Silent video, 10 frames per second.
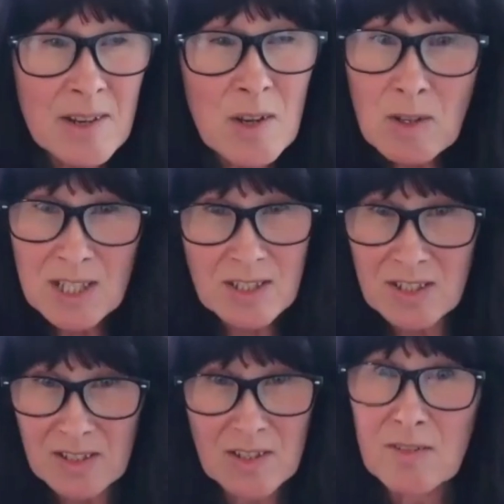not
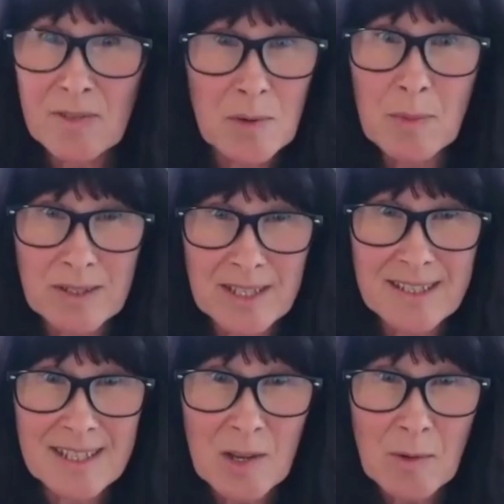just to the food
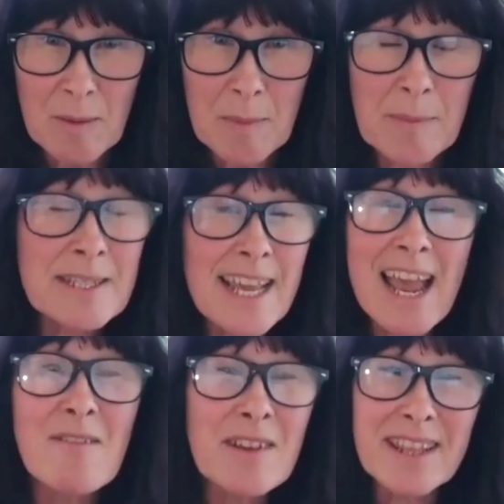processing equipment, but
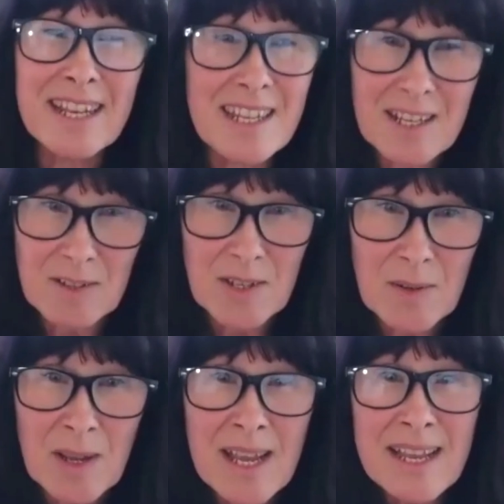to everything that you
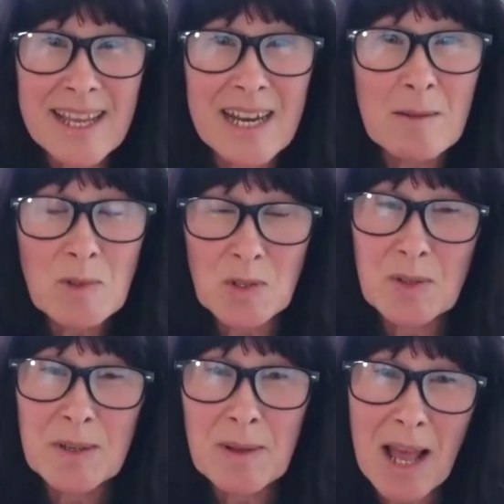do, then I'm
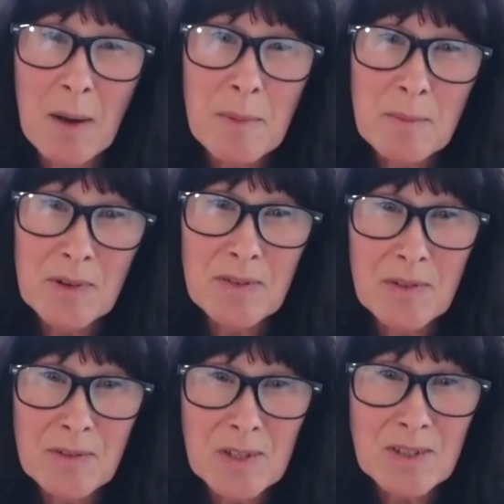sure it will help improve
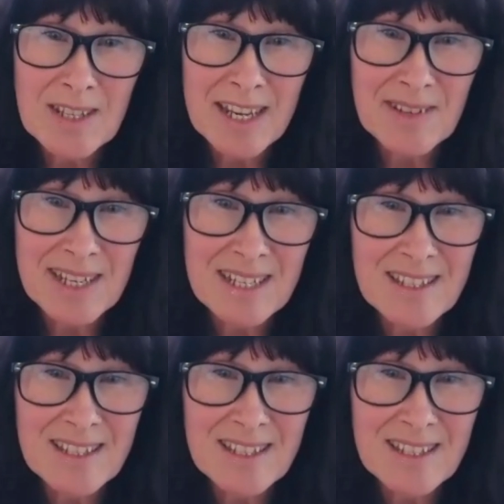your food safety.